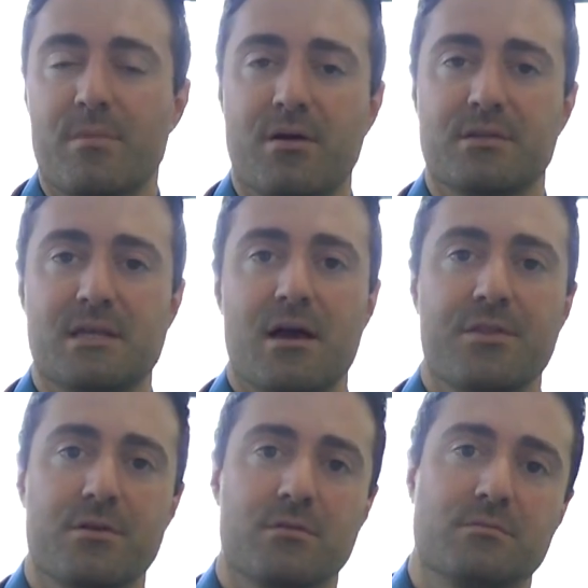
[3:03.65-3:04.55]
about the
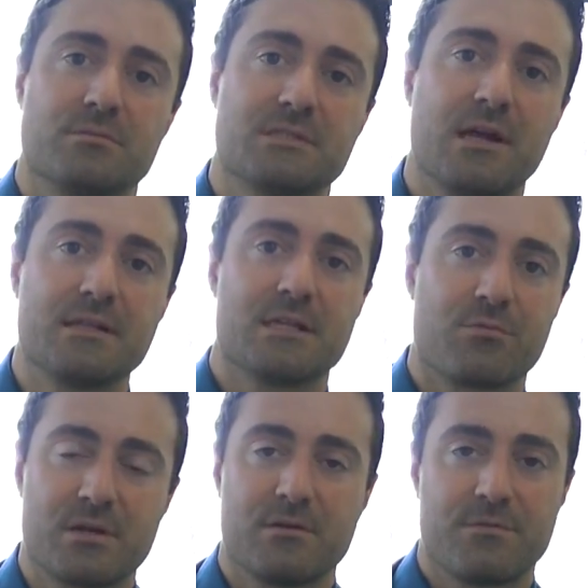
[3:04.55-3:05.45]
other studies that
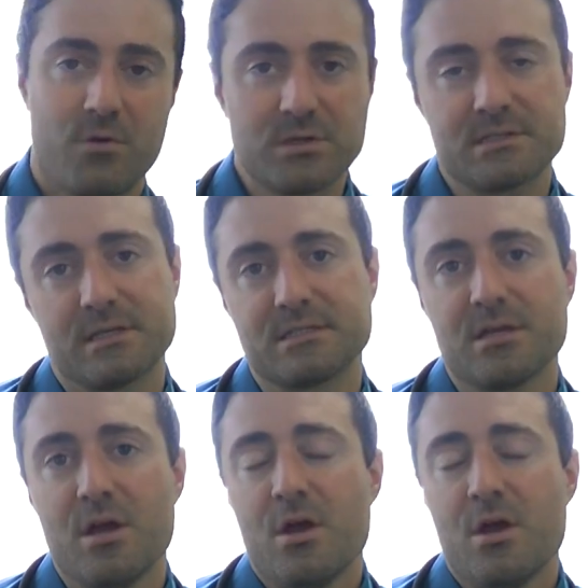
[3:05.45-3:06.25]
reinforce this,